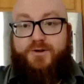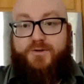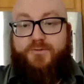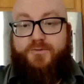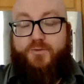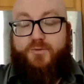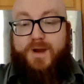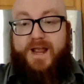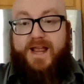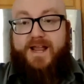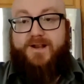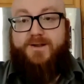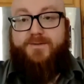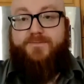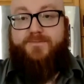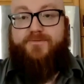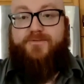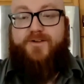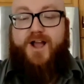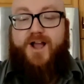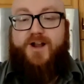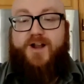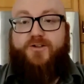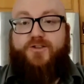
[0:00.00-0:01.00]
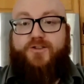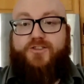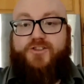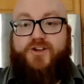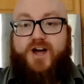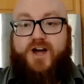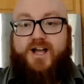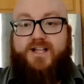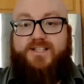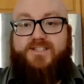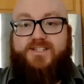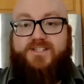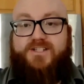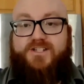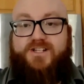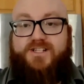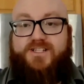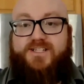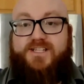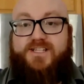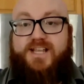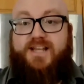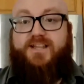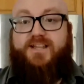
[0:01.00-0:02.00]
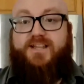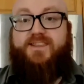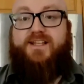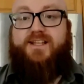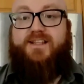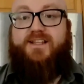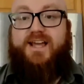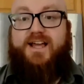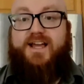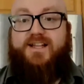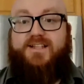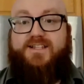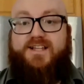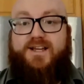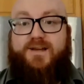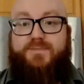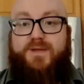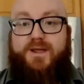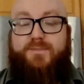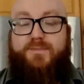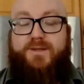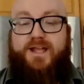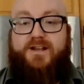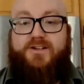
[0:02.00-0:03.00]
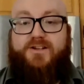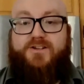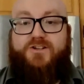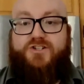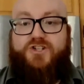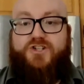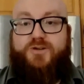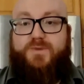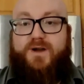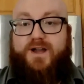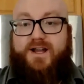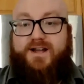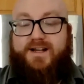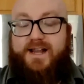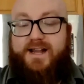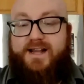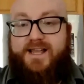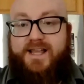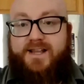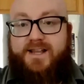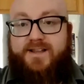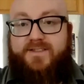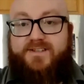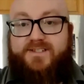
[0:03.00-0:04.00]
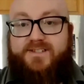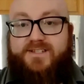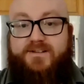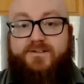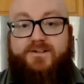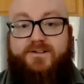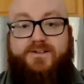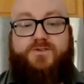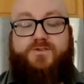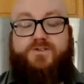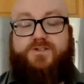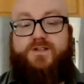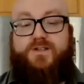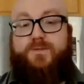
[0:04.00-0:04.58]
Random final thoughts. Just anything that maybe enters your mind heading into the series,